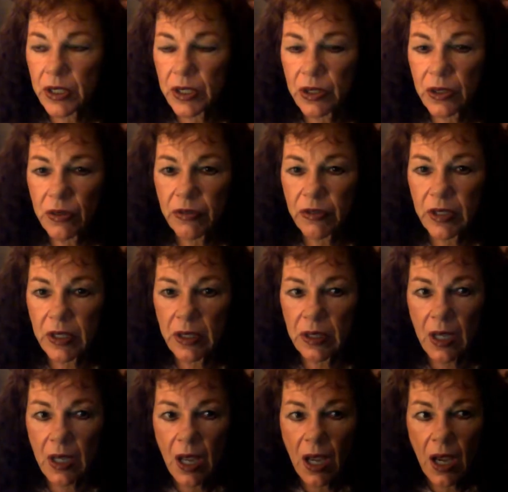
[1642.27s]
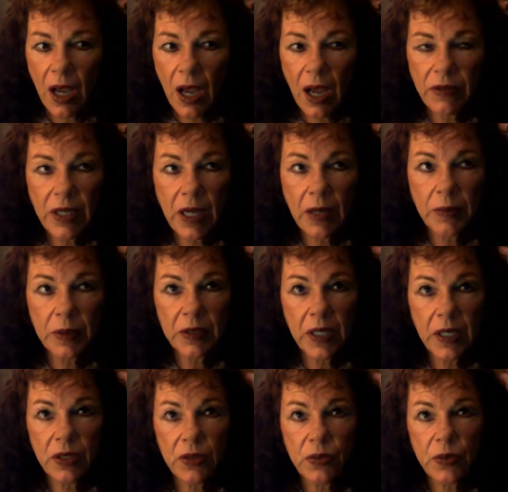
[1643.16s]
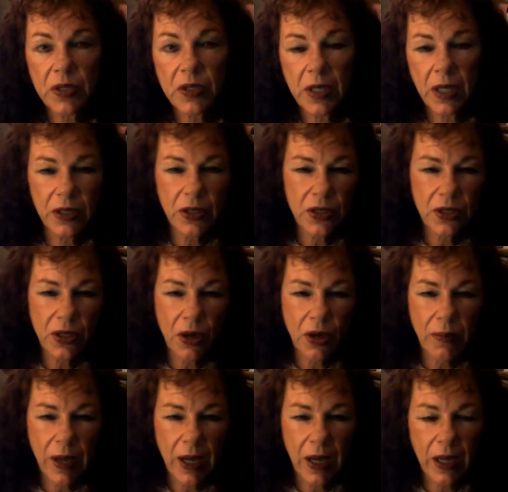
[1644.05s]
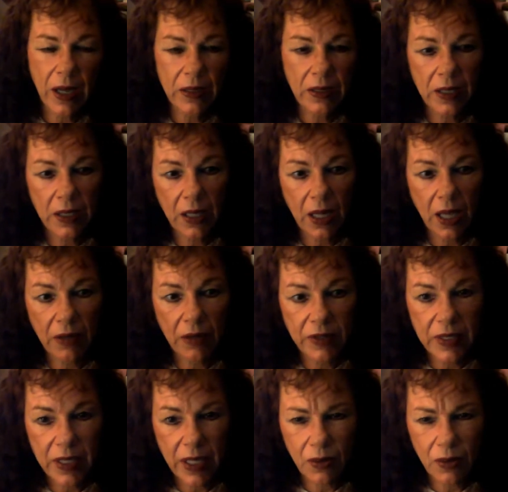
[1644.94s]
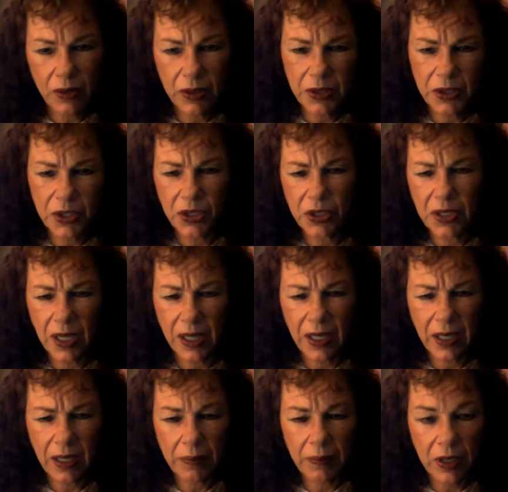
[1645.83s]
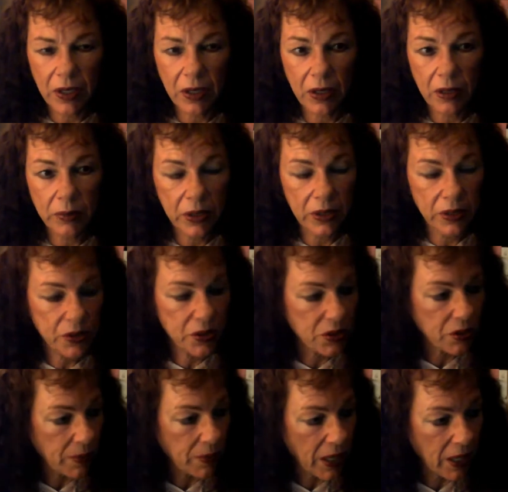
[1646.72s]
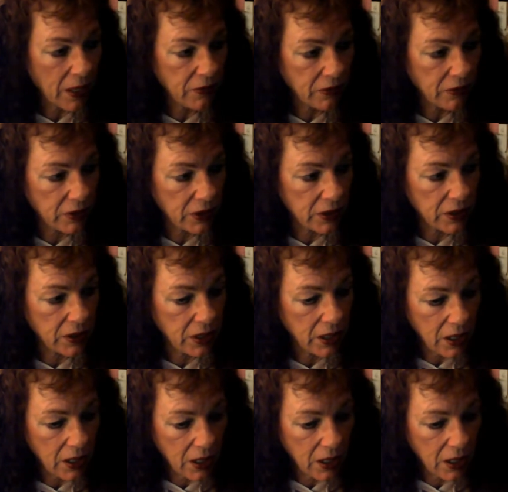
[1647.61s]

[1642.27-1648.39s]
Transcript: goofy. I'll have a couple days where it's not so bad, and then I'll have a day where it's just like unbearable. It's so painful, and